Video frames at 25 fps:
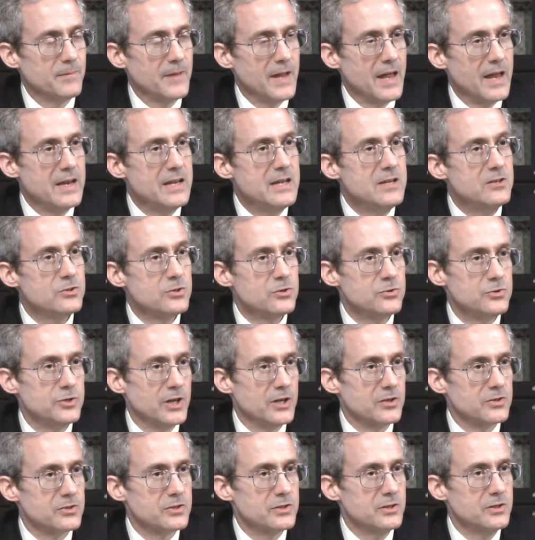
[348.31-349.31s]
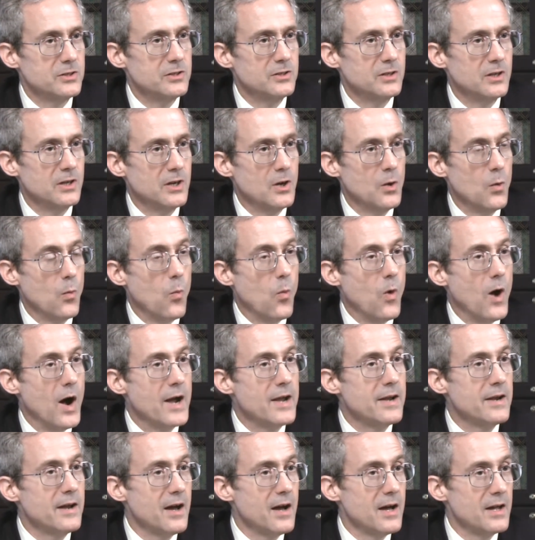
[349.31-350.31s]
And he suggested,
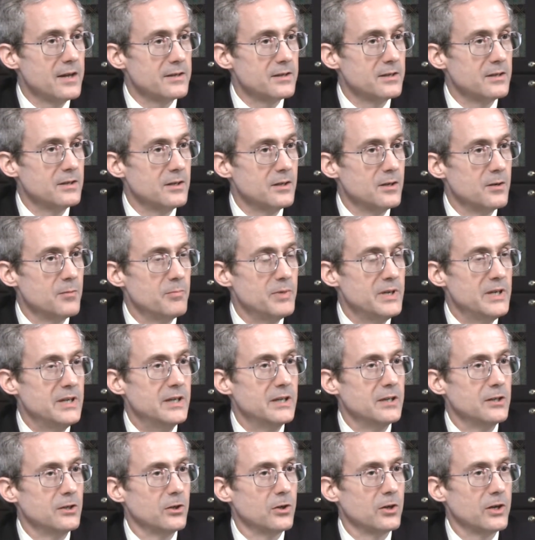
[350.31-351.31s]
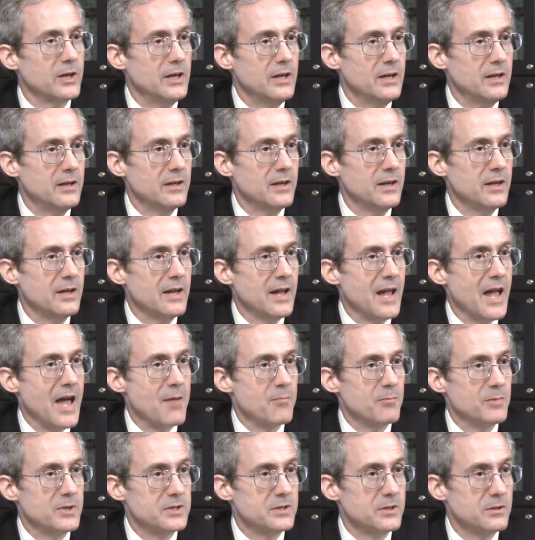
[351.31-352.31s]
why not begin looking
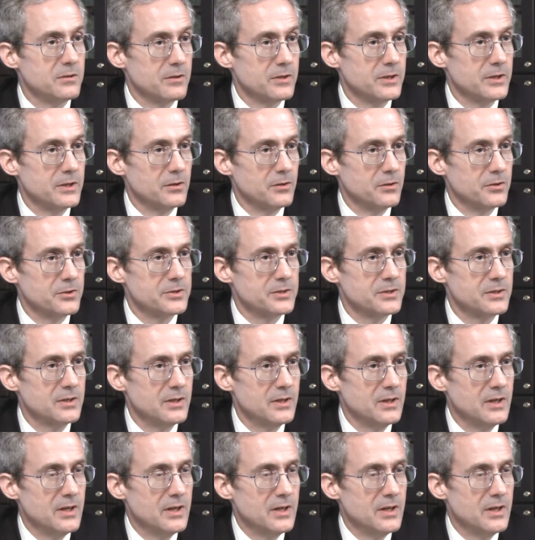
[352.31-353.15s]
at materials,